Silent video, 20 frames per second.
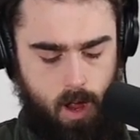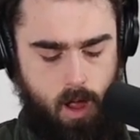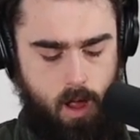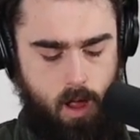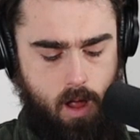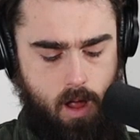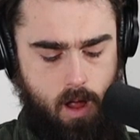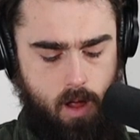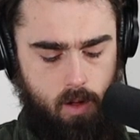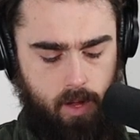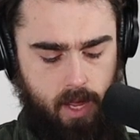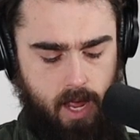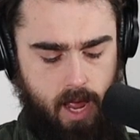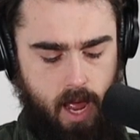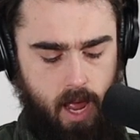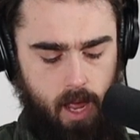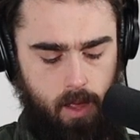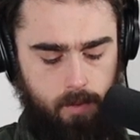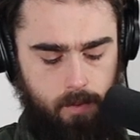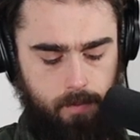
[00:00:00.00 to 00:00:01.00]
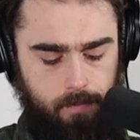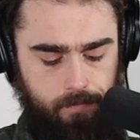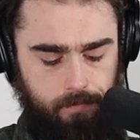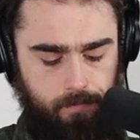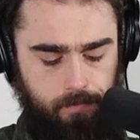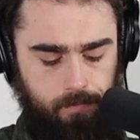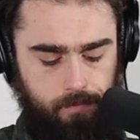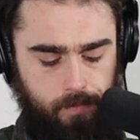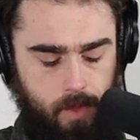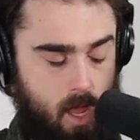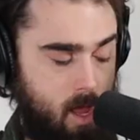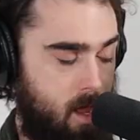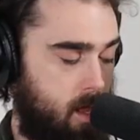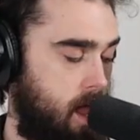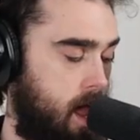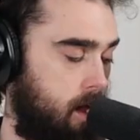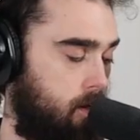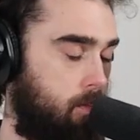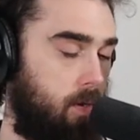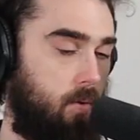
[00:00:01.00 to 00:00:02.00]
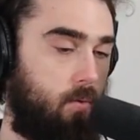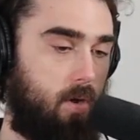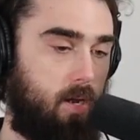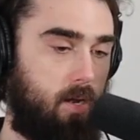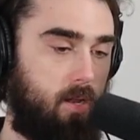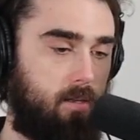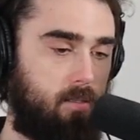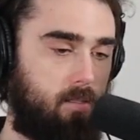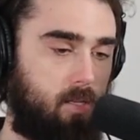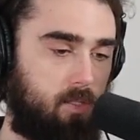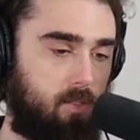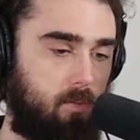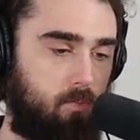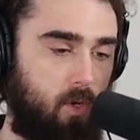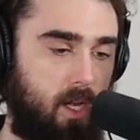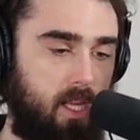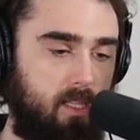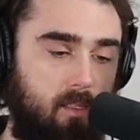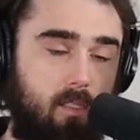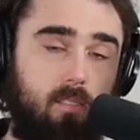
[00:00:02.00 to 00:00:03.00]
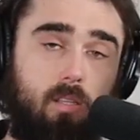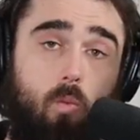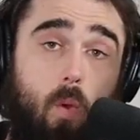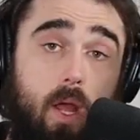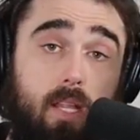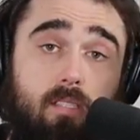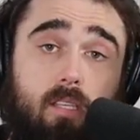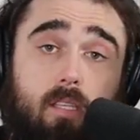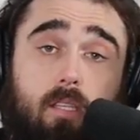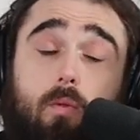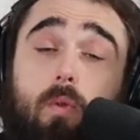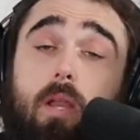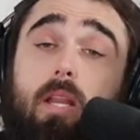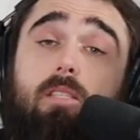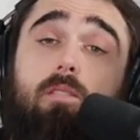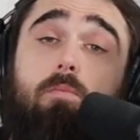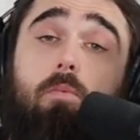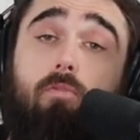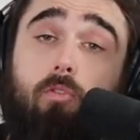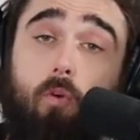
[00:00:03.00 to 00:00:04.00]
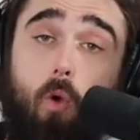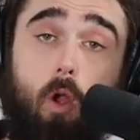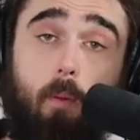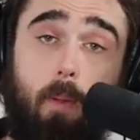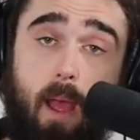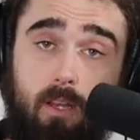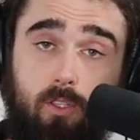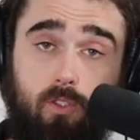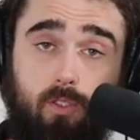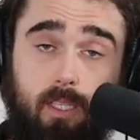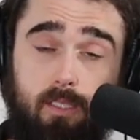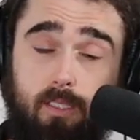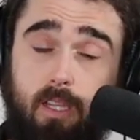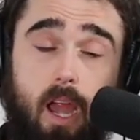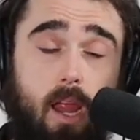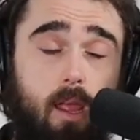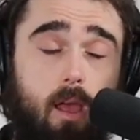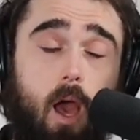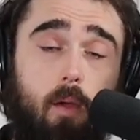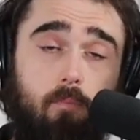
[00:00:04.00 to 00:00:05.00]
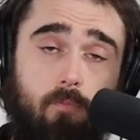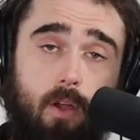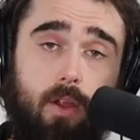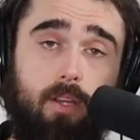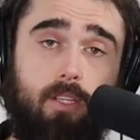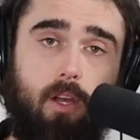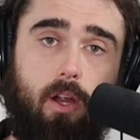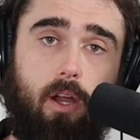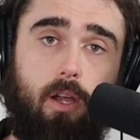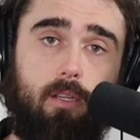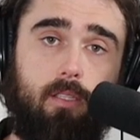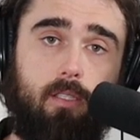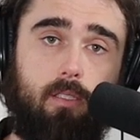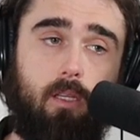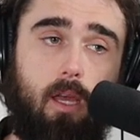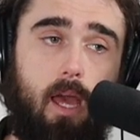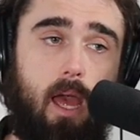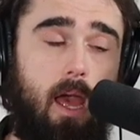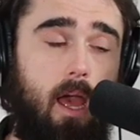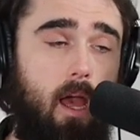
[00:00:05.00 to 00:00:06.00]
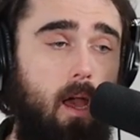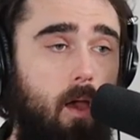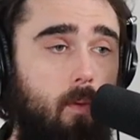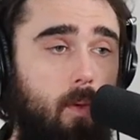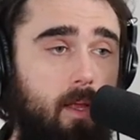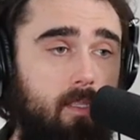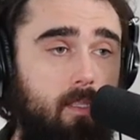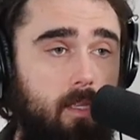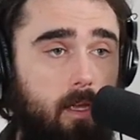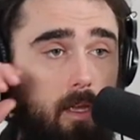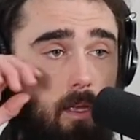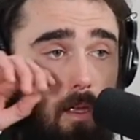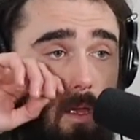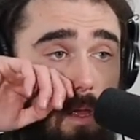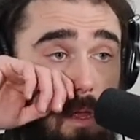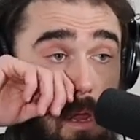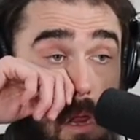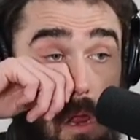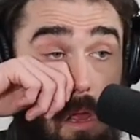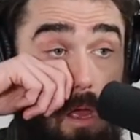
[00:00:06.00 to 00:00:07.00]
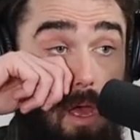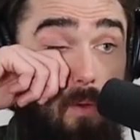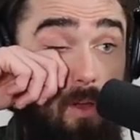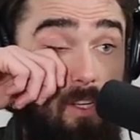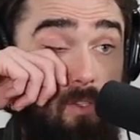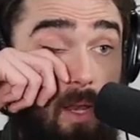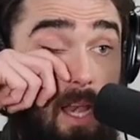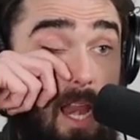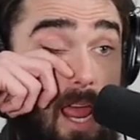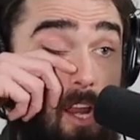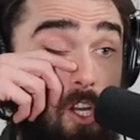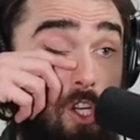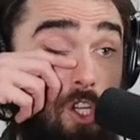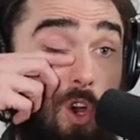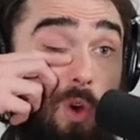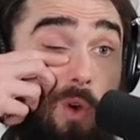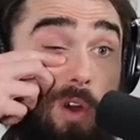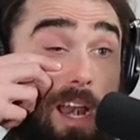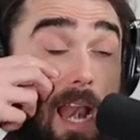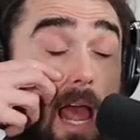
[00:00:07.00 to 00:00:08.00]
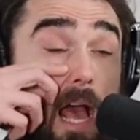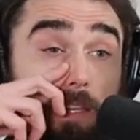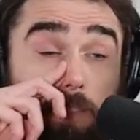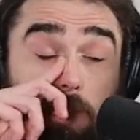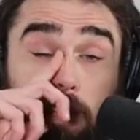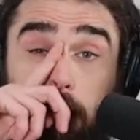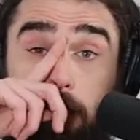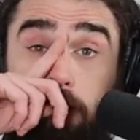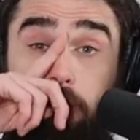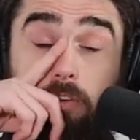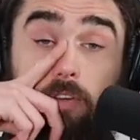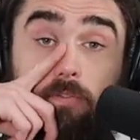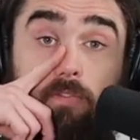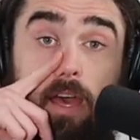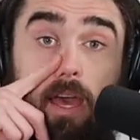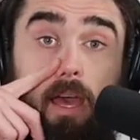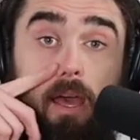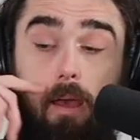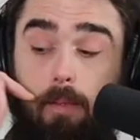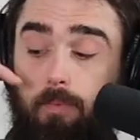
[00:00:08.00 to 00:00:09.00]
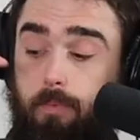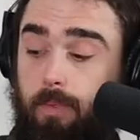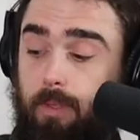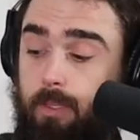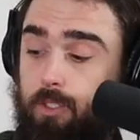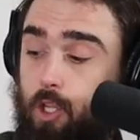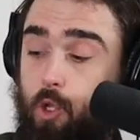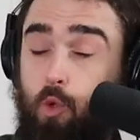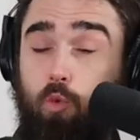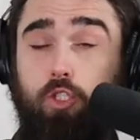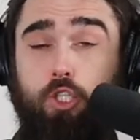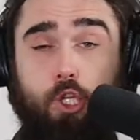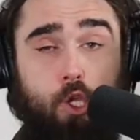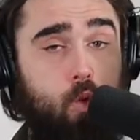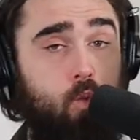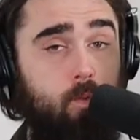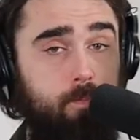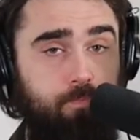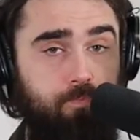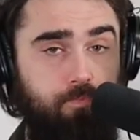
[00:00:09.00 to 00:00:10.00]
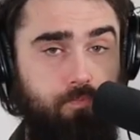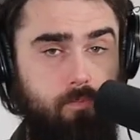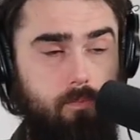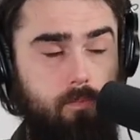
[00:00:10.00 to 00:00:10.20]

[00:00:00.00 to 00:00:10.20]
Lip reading: Okay. Yeah, I'm going to be, because I'm releasing this on Wednesdays. I released it before Patrick's Day. Sorry, I'm very tired. I went to a late showing last night of Dune 2.